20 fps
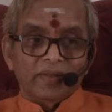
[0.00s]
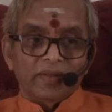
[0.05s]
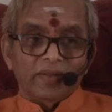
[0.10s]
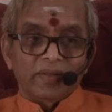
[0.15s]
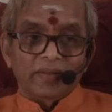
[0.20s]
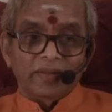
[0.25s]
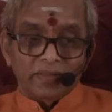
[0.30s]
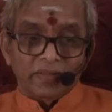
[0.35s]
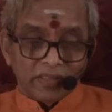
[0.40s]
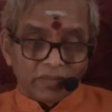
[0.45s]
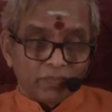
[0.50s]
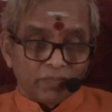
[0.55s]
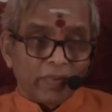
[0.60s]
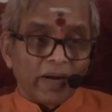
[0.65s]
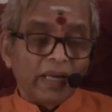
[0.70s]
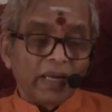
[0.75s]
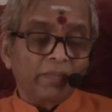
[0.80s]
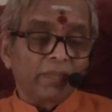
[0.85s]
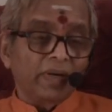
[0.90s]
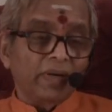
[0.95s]
This is
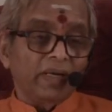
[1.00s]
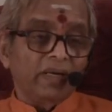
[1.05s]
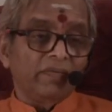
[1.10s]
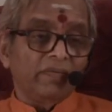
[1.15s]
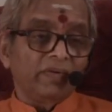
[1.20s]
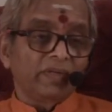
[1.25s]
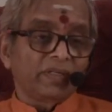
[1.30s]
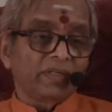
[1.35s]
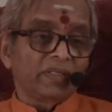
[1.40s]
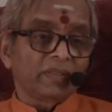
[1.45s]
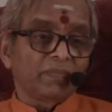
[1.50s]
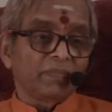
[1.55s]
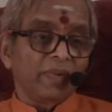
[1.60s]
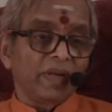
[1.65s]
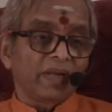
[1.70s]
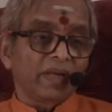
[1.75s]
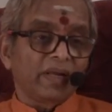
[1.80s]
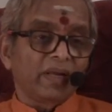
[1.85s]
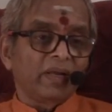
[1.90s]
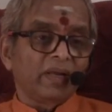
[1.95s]
my mind which is
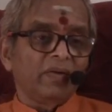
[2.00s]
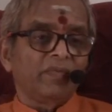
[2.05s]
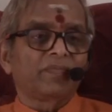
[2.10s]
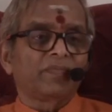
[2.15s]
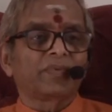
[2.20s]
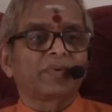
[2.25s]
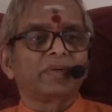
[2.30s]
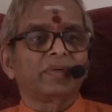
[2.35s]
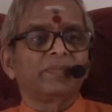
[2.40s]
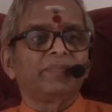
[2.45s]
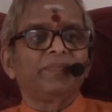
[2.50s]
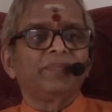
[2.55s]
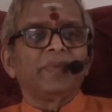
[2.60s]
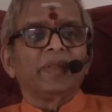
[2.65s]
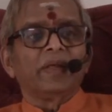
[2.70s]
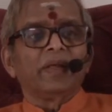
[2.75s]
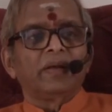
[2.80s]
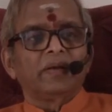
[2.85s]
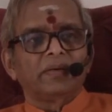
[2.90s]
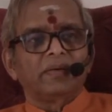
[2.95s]
making, if
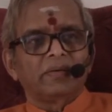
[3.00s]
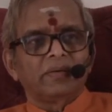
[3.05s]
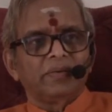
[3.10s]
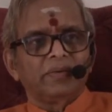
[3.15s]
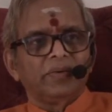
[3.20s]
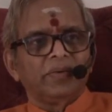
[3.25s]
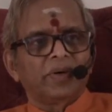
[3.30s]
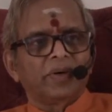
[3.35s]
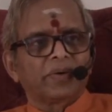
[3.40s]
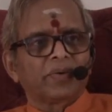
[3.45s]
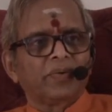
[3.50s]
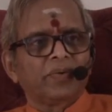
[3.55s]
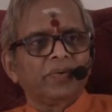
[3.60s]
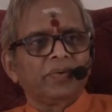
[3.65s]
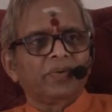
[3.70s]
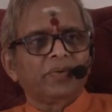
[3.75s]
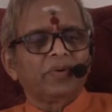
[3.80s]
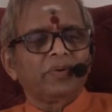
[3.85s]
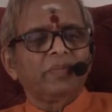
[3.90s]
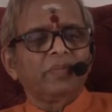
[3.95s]
you are good
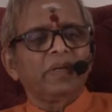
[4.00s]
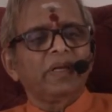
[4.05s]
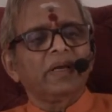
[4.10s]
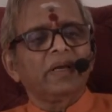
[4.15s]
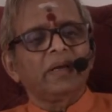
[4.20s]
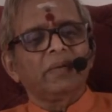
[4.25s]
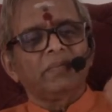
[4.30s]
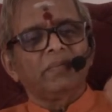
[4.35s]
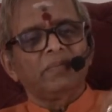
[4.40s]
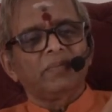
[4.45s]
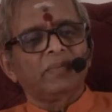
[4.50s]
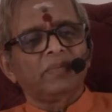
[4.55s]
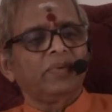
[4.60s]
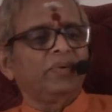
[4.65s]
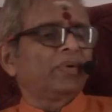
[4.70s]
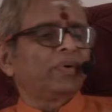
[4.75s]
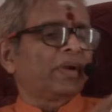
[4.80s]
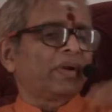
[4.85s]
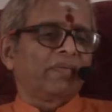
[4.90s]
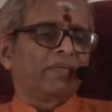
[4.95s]
to me,
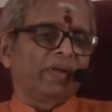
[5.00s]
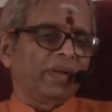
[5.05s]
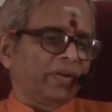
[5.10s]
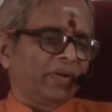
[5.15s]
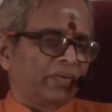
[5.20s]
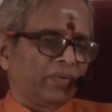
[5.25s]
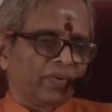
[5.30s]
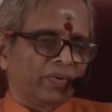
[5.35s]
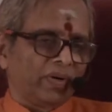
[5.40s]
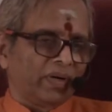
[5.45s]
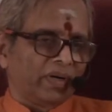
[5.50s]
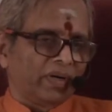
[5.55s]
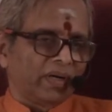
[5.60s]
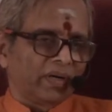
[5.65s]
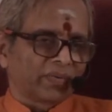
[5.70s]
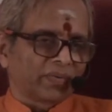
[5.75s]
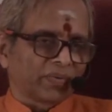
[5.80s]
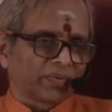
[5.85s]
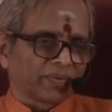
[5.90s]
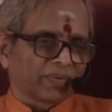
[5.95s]
you are a very good
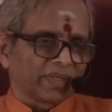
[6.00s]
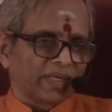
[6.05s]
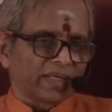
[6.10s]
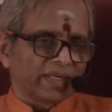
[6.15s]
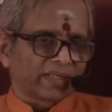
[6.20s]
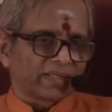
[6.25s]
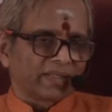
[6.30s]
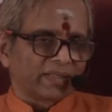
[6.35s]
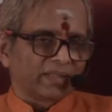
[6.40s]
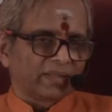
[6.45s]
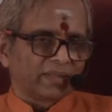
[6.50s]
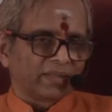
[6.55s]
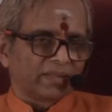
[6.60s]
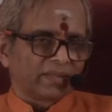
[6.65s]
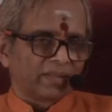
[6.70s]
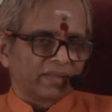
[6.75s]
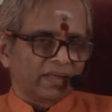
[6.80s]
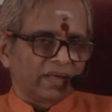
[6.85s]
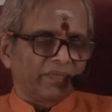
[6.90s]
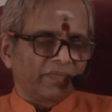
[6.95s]
association.
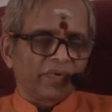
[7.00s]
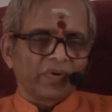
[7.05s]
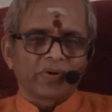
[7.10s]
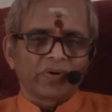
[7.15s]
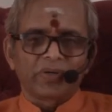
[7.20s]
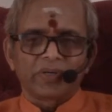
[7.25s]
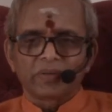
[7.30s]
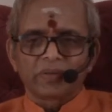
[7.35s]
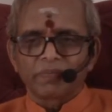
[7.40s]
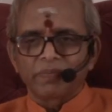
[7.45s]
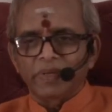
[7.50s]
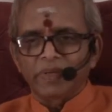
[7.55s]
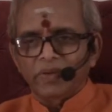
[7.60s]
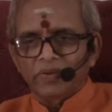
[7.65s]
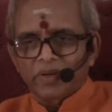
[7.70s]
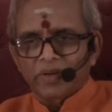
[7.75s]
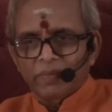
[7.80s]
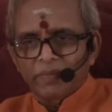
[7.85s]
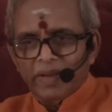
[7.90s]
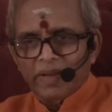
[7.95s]
If you hurt me, you
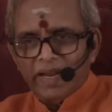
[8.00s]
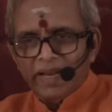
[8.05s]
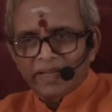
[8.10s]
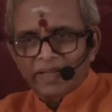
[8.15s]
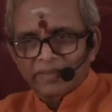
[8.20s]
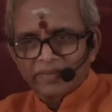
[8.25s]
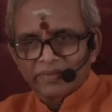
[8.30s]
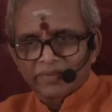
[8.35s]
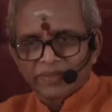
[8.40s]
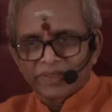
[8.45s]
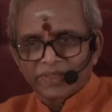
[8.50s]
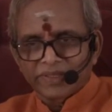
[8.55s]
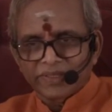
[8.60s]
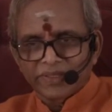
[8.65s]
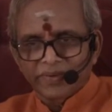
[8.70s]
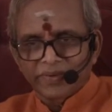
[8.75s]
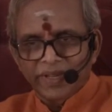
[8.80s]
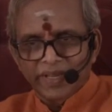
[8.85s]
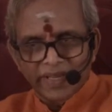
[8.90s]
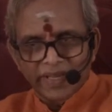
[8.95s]
are a bad
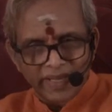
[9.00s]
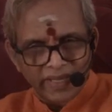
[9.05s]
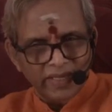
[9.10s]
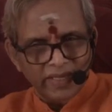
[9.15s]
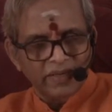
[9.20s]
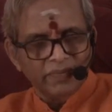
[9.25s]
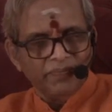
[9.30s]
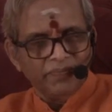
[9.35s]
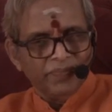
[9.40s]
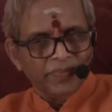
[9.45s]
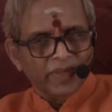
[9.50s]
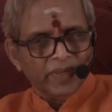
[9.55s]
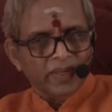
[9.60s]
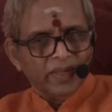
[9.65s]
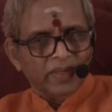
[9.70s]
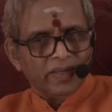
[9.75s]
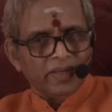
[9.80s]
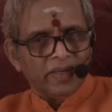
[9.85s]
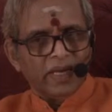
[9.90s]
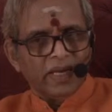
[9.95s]
association. Again,
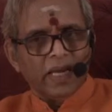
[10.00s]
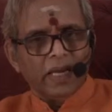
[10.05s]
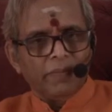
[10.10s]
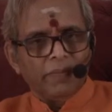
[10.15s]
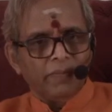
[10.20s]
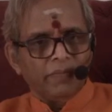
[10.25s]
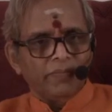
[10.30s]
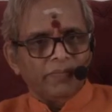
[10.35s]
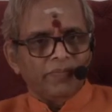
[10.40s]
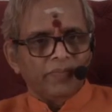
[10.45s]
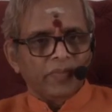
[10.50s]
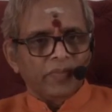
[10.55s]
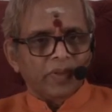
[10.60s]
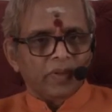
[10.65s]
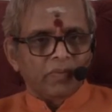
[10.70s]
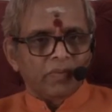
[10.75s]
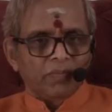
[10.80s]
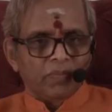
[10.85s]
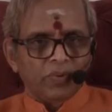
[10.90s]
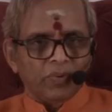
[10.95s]
I am
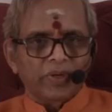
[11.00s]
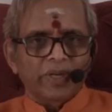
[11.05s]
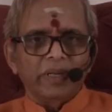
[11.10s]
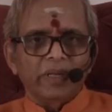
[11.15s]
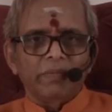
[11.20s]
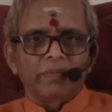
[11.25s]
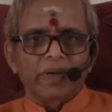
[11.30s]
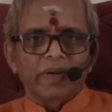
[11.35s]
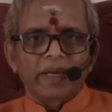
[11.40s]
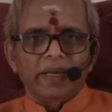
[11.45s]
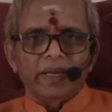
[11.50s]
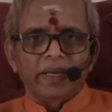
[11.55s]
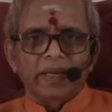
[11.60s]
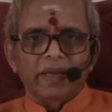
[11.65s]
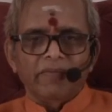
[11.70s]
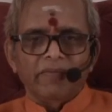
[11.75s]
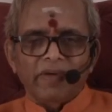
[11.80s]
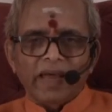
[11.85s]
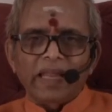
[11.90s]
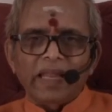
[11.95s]
putting my
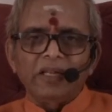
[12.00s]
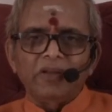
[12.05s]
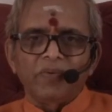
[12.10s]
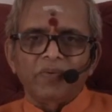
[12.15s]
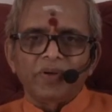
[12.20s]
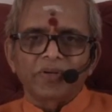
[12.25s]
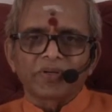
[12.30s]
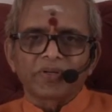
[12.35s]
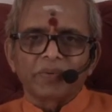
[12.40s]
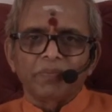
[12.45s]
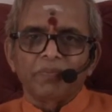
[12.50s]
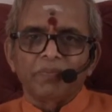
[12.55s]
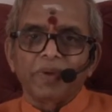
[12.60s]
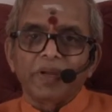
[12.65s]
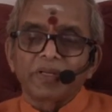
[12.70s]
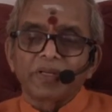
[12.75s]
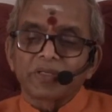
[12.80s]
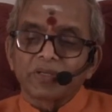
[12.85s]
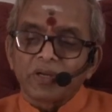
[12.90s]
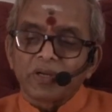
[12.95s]
evaluation
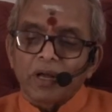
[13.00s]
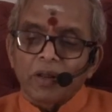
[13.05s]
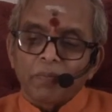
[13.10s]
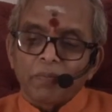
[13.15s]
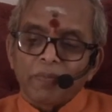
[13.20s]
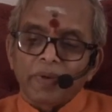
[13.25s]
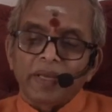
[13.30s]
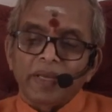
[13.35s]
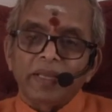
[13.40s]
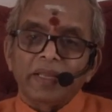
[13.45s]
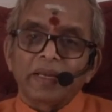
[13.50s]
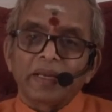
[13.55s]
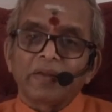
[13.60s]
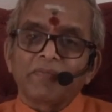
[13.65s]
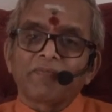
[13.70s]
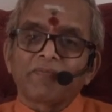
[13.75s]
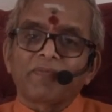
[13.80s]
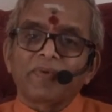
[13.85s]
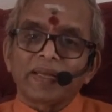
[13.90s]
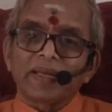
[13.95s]
based on my
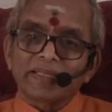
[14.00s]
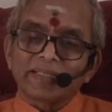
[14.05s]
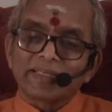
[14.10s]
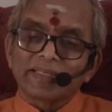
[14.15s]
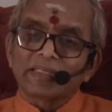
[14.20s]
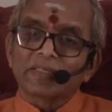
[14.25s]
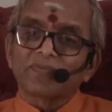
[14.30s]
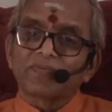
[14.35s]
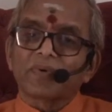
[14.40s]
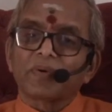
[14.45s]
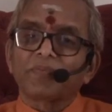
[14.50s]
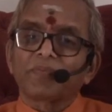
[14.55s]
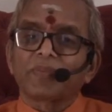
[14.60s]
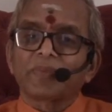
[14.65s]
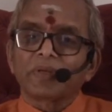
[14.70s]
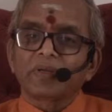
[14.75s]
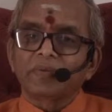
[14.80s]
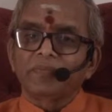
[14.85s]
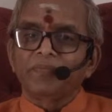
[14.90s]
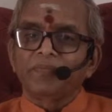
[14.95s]
reflexes from
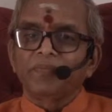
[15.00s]
the